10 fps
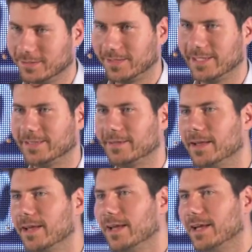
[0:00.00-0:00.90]
that?
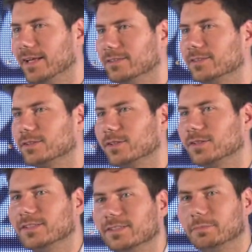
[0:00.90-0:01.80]
And the
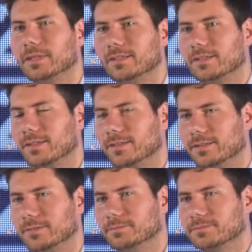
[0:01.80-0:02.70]
story is a bit,
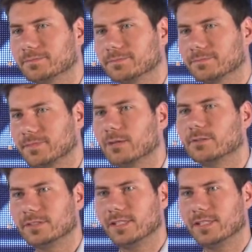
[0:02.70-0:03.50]
I would say,